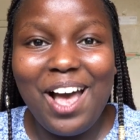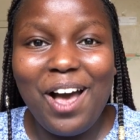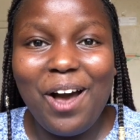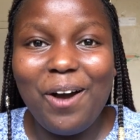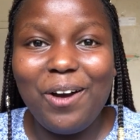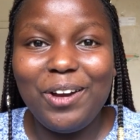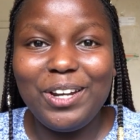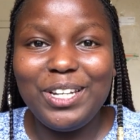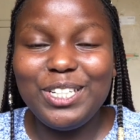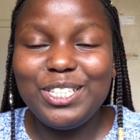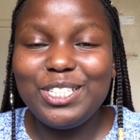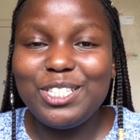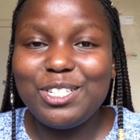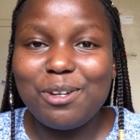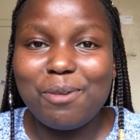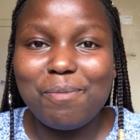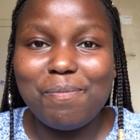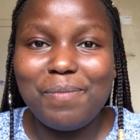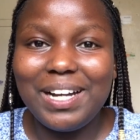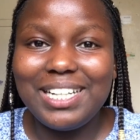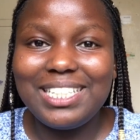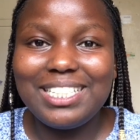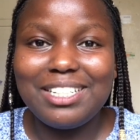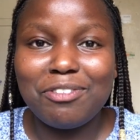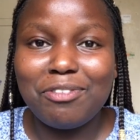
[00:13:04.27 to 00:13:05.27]
on YouTube.
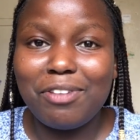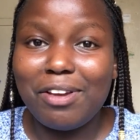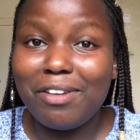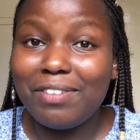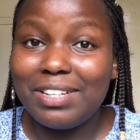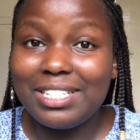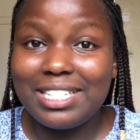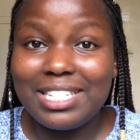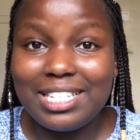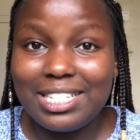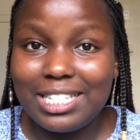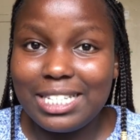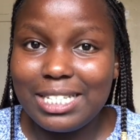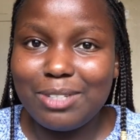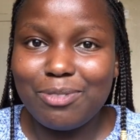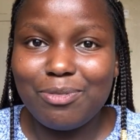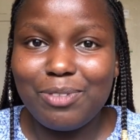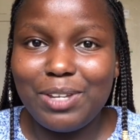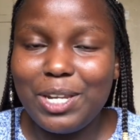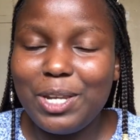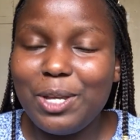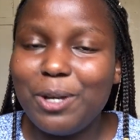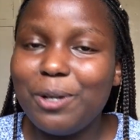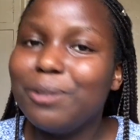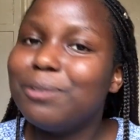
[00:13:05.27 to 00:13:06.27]
But if you ever see this
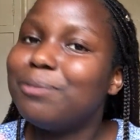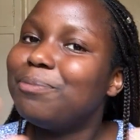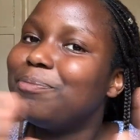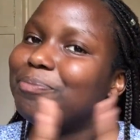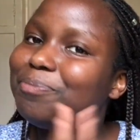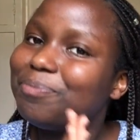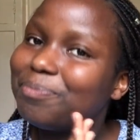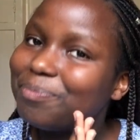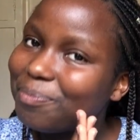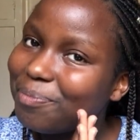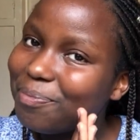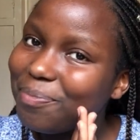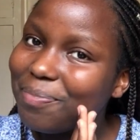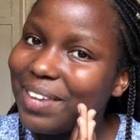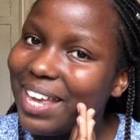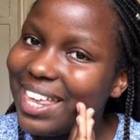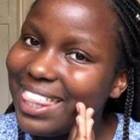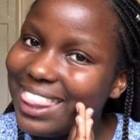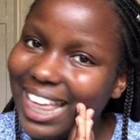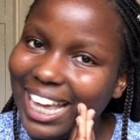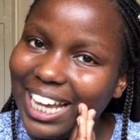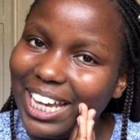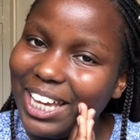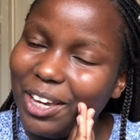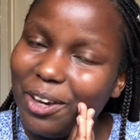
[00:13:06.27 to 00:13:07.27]
video,
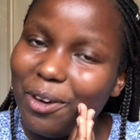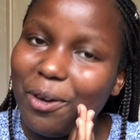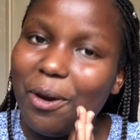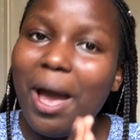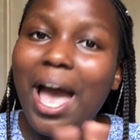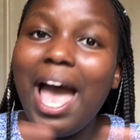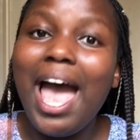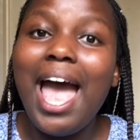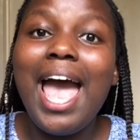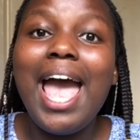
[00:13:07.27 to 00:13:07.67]
thank you.